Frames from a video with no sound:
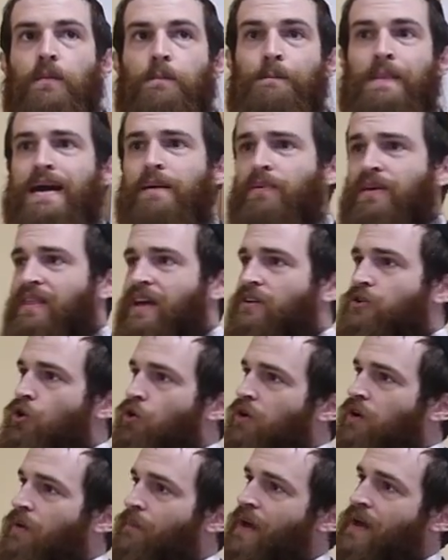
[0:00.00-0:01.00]
Maybe they're
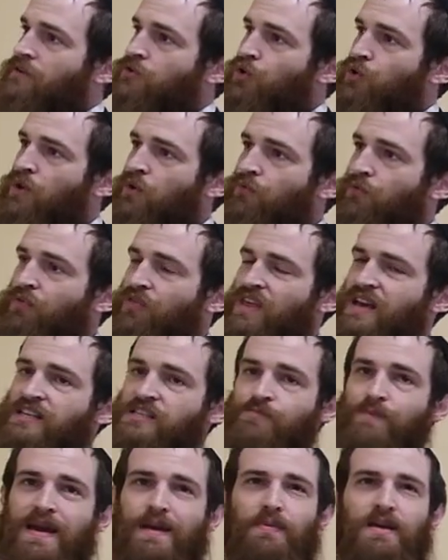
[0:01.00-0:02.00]
talking about two different
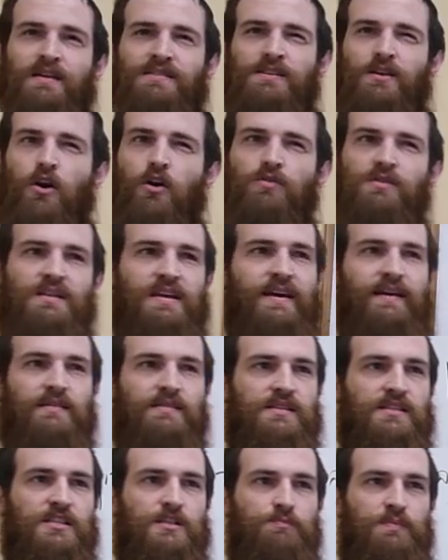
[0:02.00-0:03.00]
things. Maybe it's
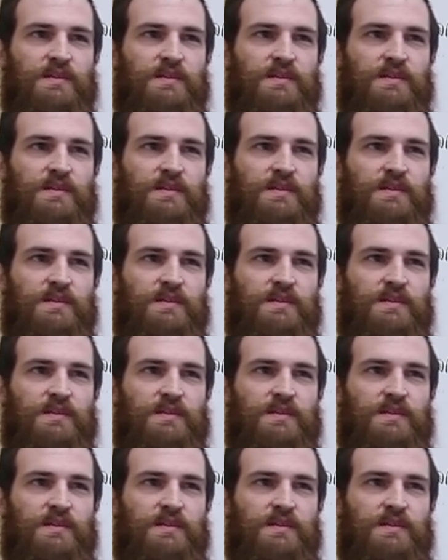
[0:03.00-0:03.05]
context